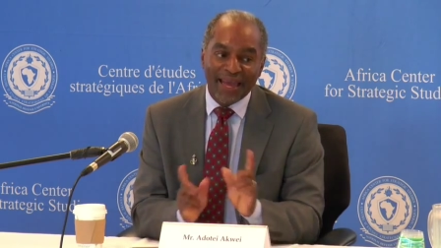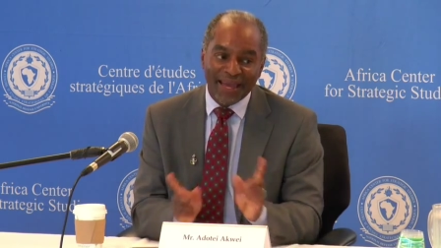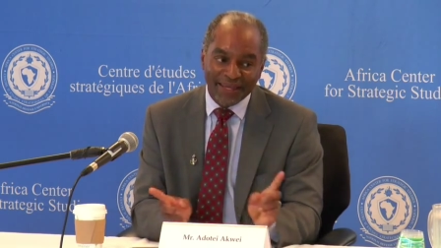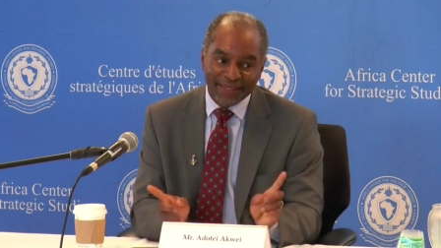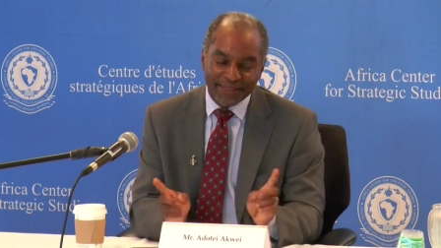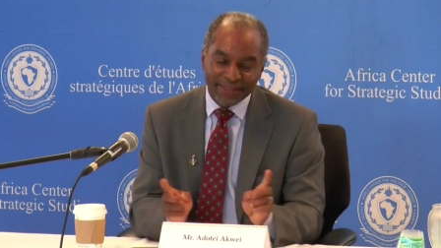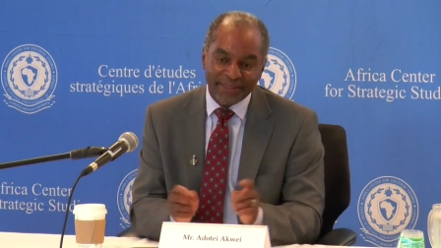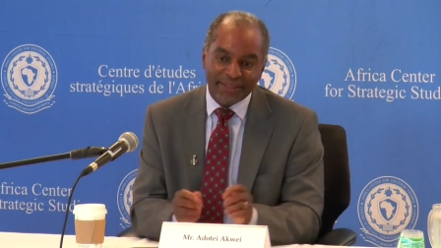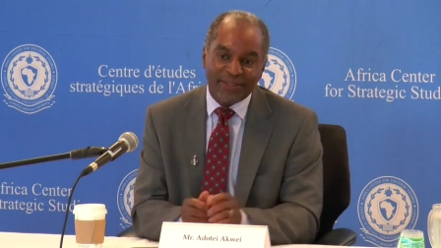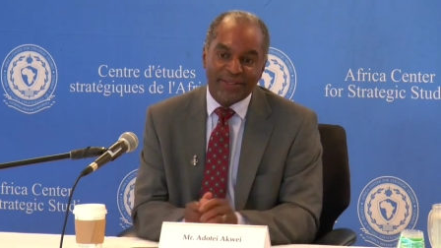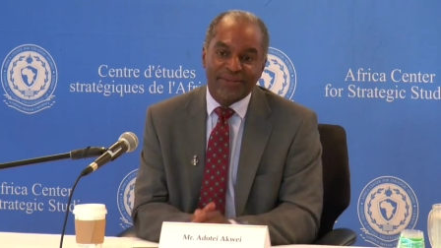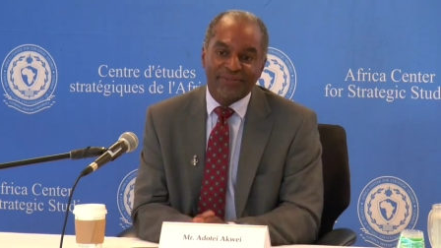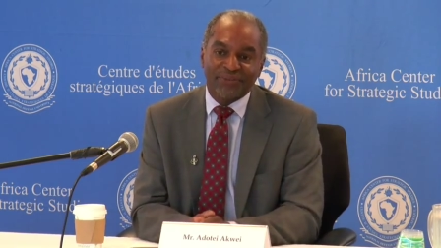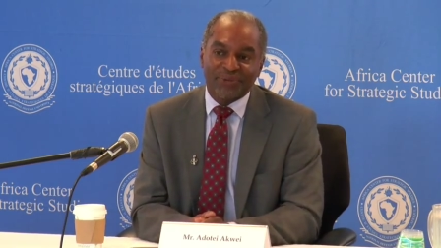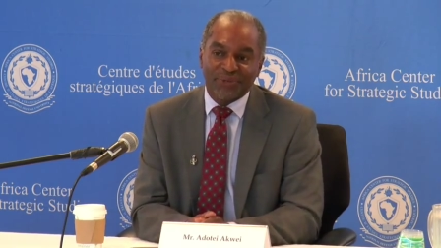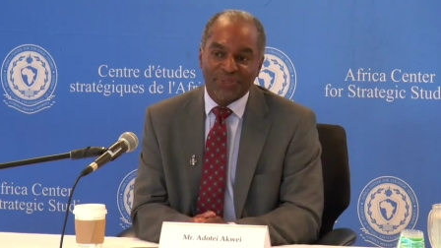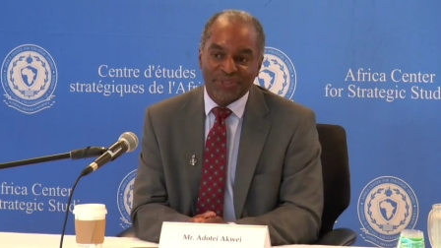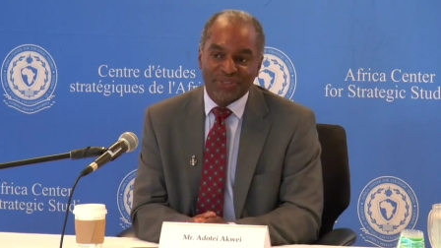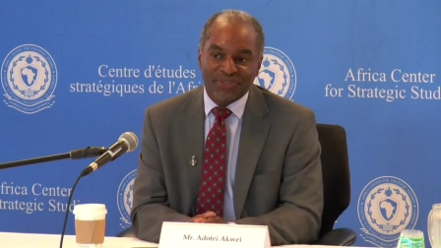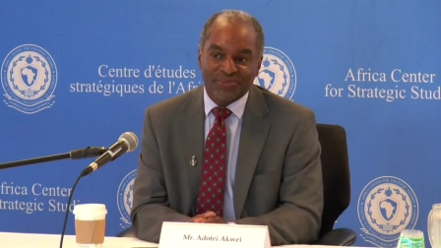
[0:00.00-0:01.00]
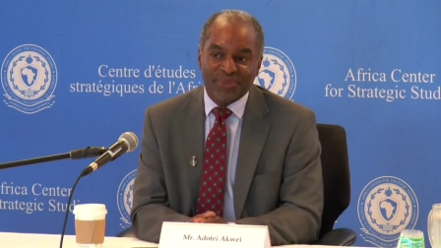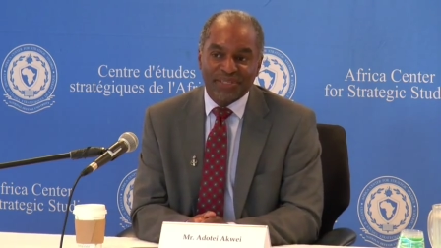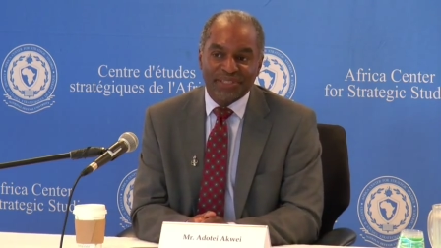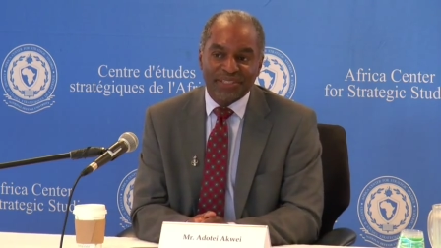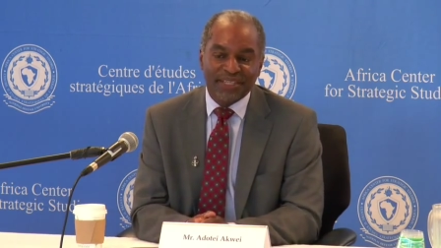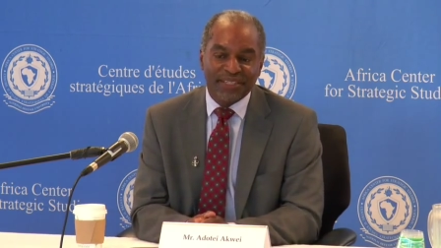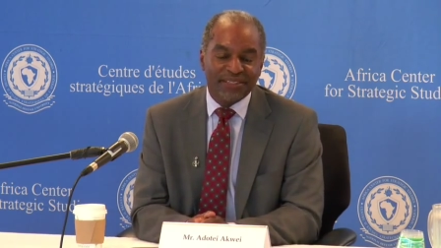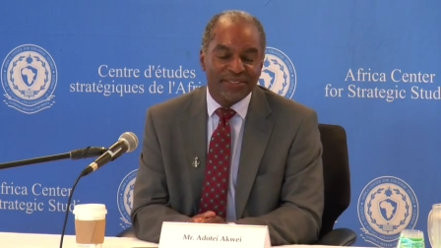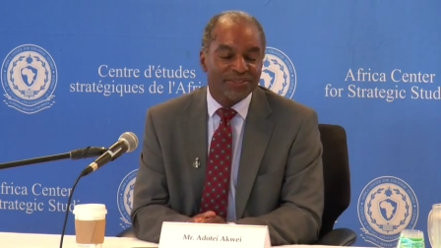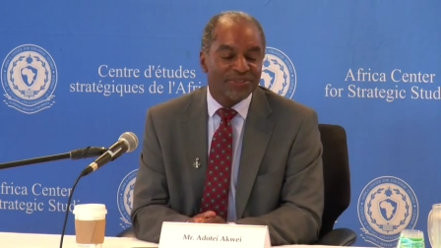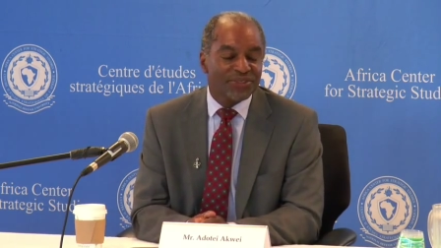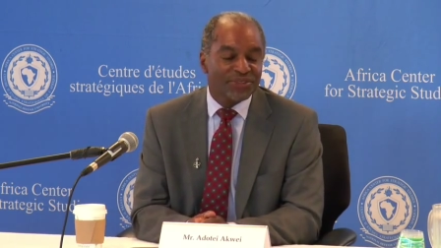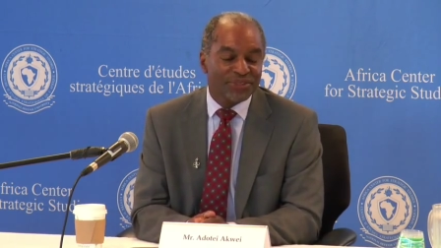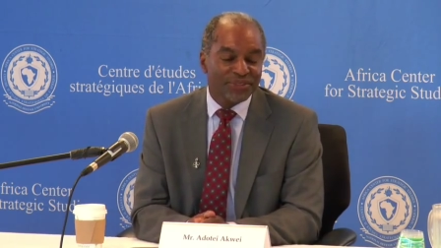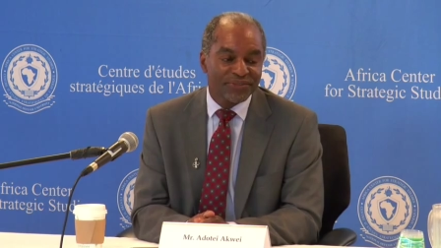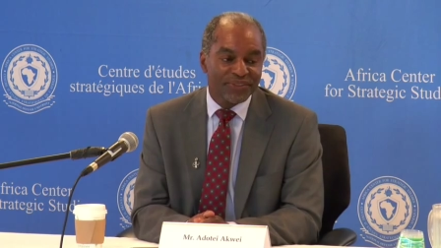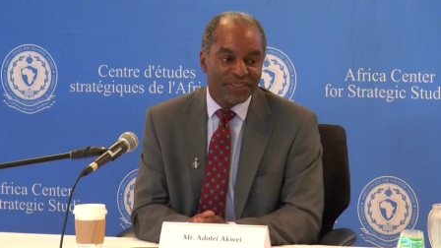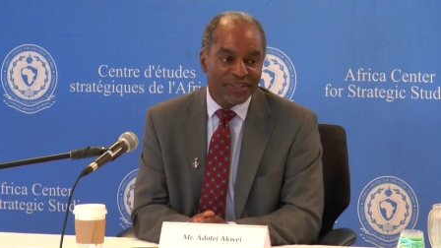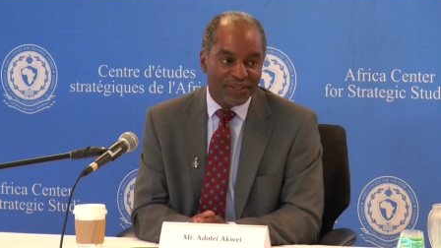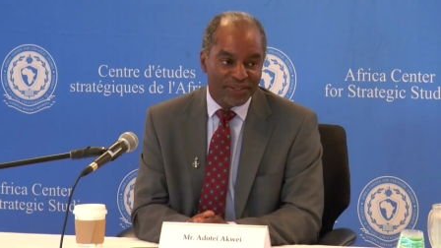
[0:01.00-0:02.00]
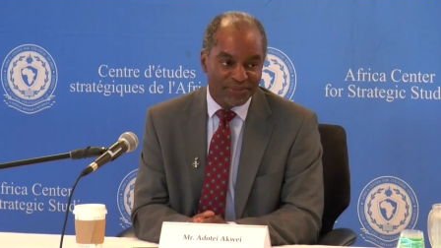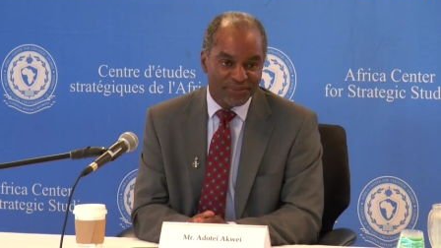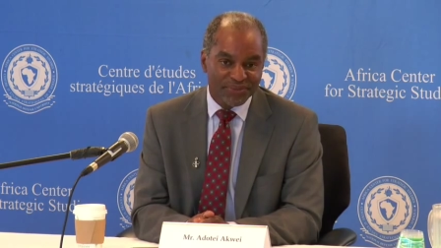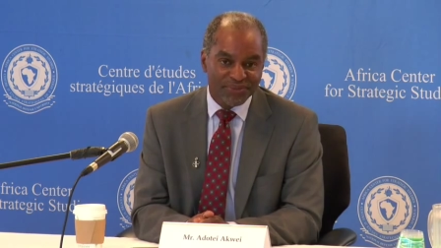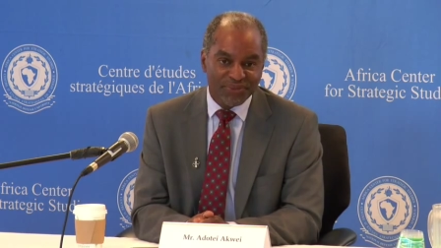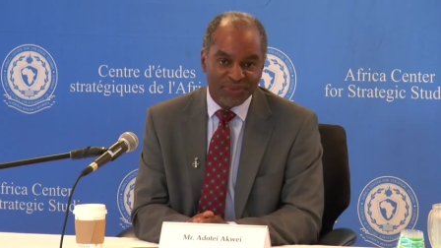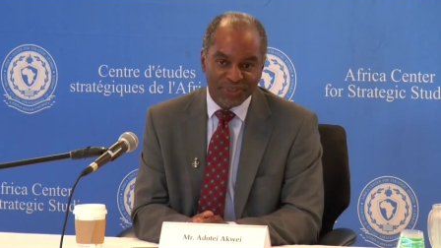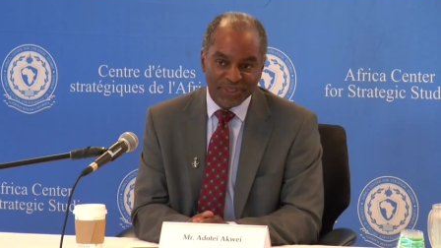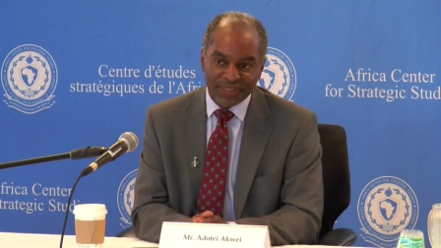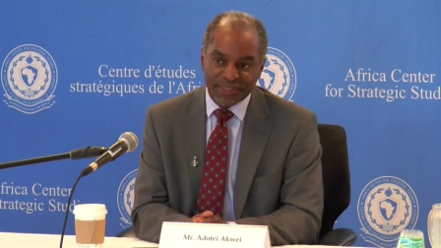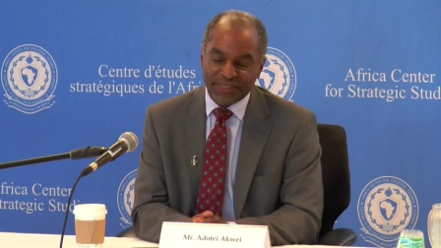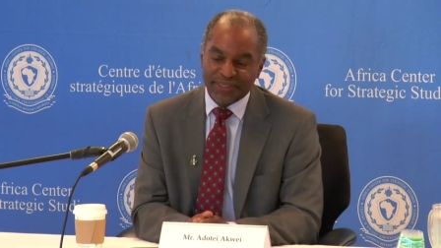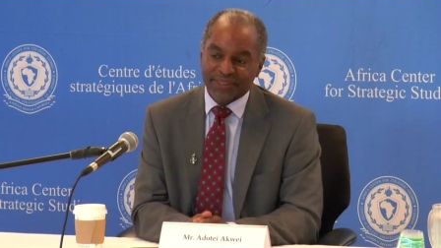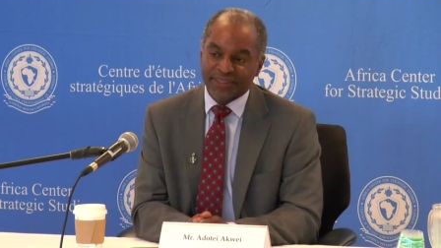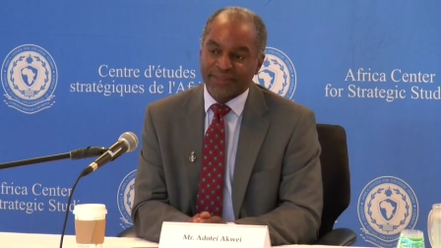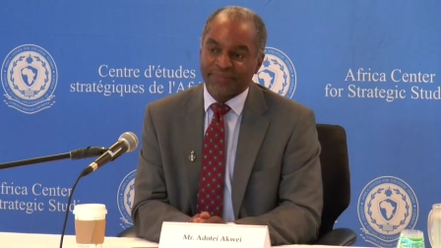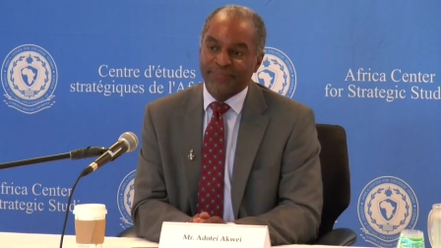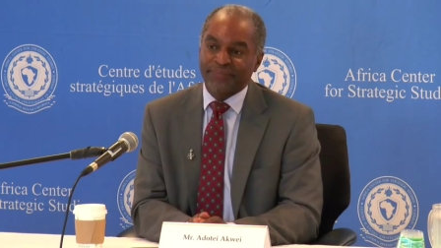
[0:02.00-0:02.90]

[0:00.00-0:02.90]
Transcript: and, of course, to maintain control of the armed forces.